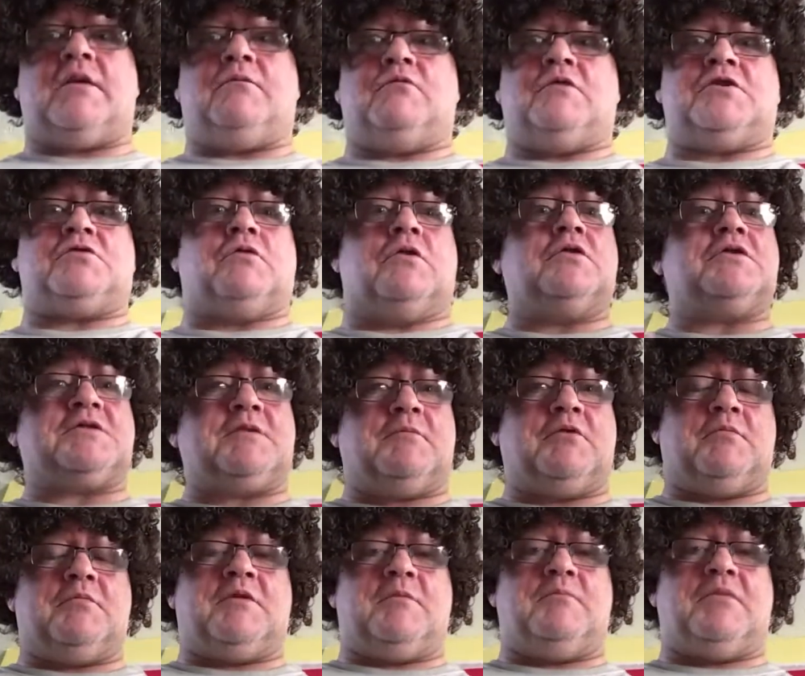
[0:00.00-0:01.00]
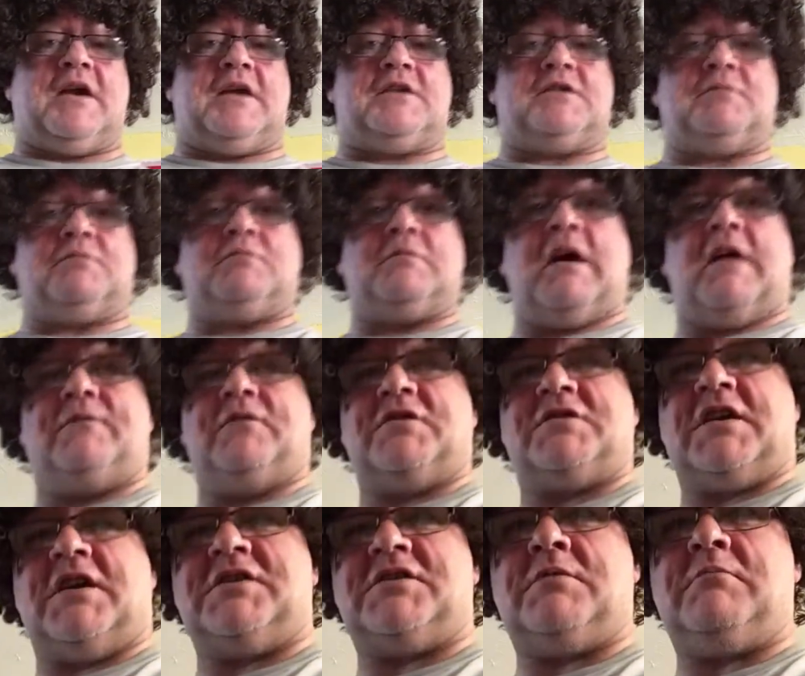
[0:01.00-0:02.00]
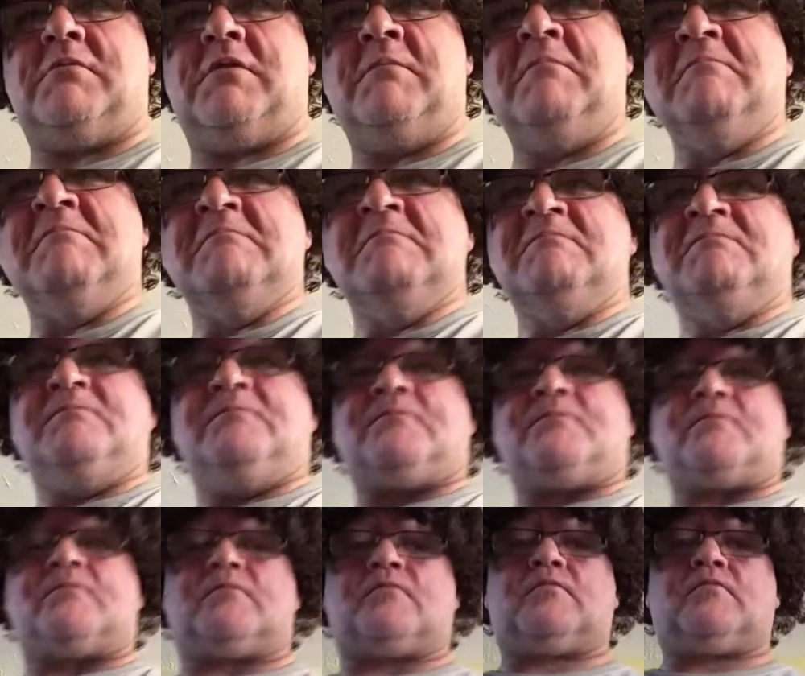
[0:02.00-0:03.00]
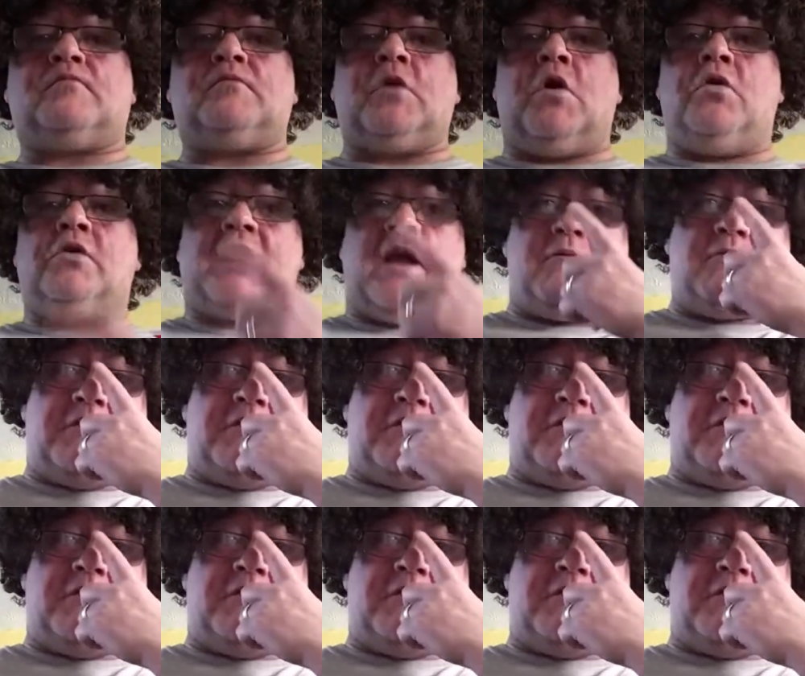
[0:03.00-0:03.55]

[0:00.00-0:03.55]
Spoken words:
which one because I'm not being paid to advertise them. Okay, and we're